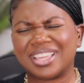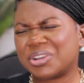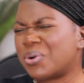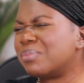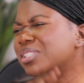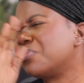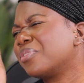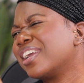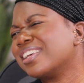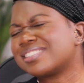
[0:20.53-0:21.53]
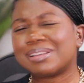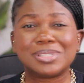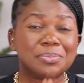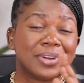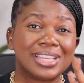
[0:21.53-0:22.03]
You're like, oh, I'm
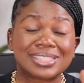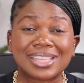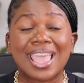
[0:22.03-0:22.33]
depressed.